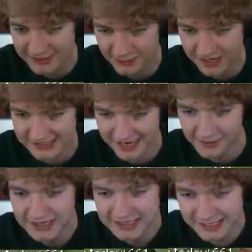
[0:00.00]
right now?
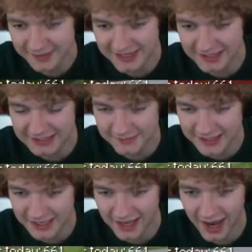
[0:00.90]
Give me
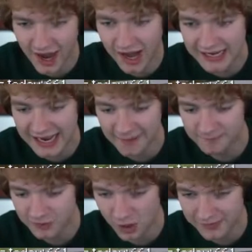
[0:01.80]
a... I am,
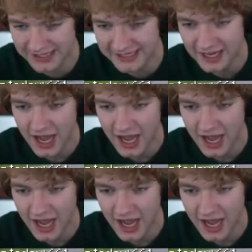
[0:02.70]
Tommy.